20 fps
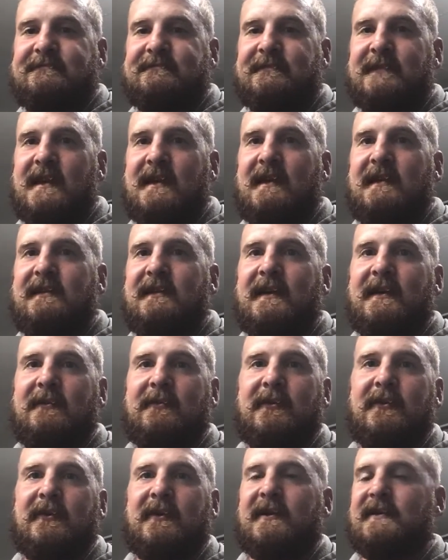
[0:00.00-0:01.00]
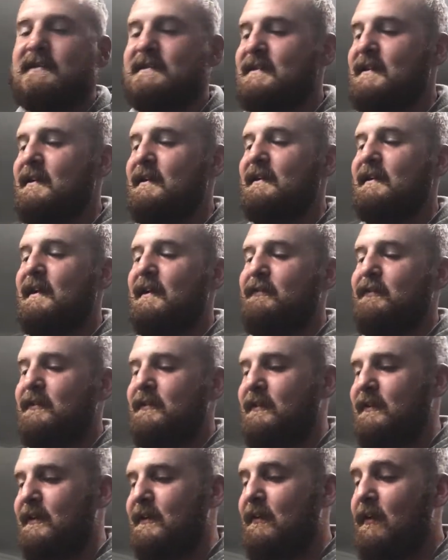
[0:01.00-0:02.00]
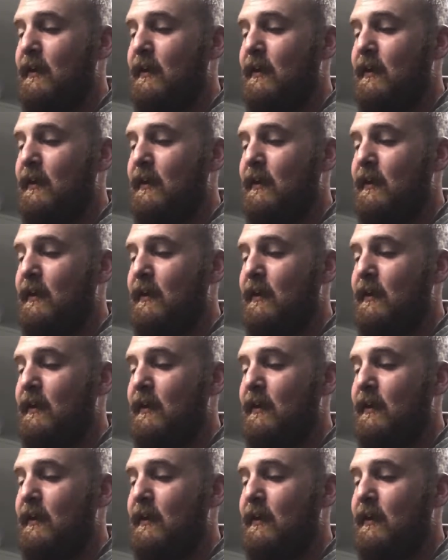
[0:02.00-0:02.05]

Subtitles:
I think Ruger's gonna definitely